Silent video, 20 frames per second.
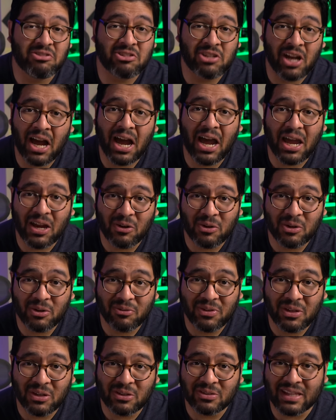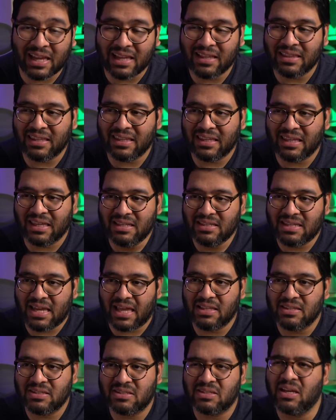tired of gilt and the
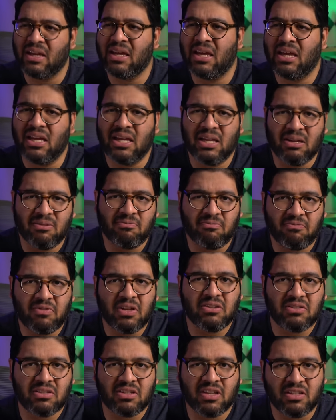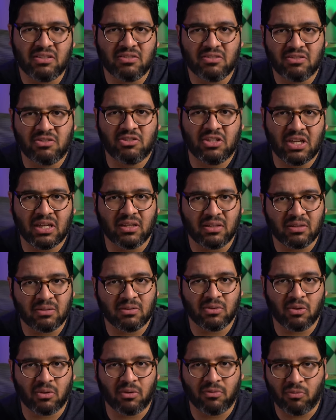intense
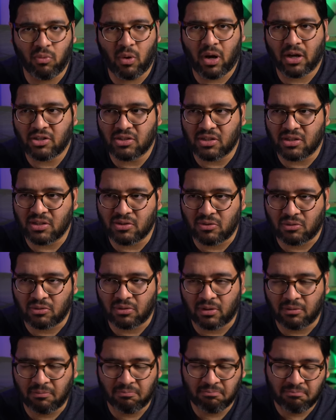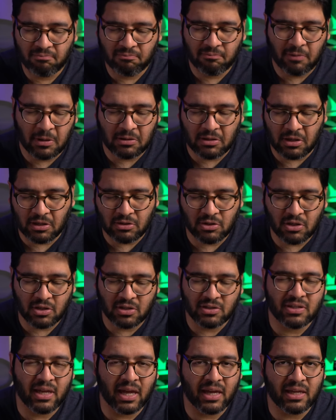vintaging of watches, or the
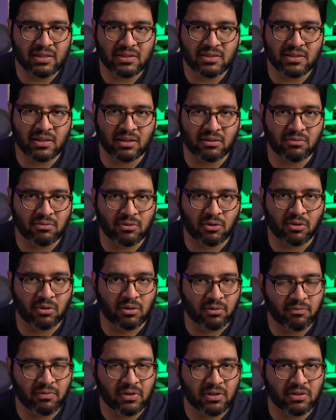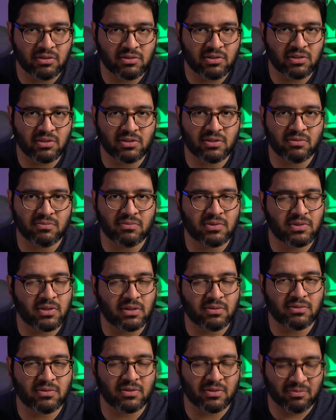vintagizing or
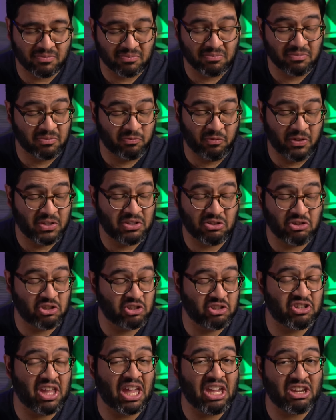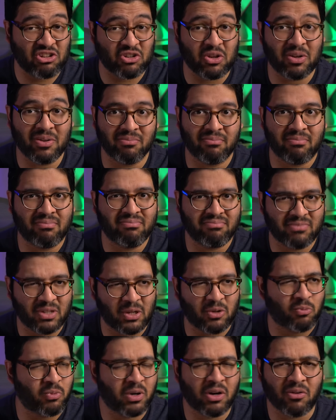vintagization, you
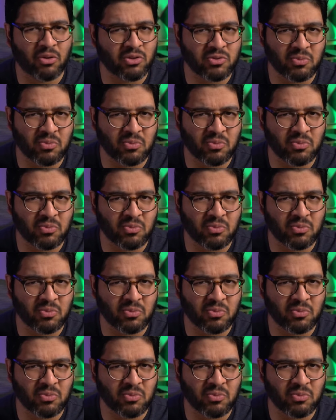know, one of